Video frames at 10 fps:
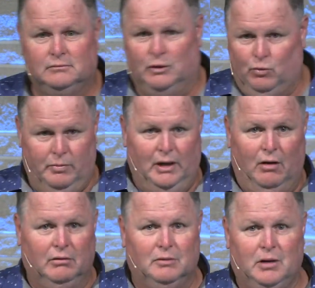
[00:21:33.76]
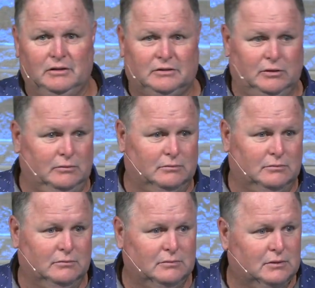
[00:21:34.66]
And it won't be long, the mother two
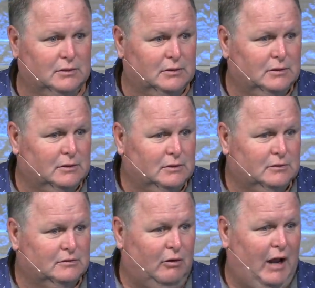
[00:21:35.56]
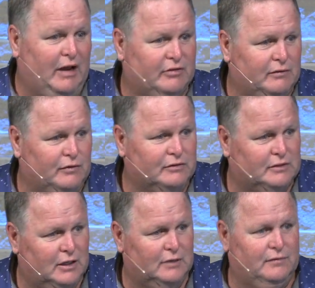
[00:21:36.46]
start asking for
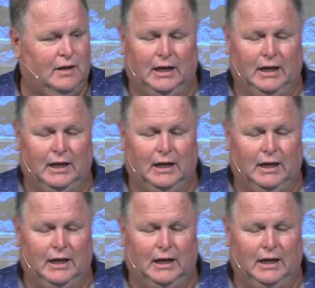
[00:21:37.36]
stuff.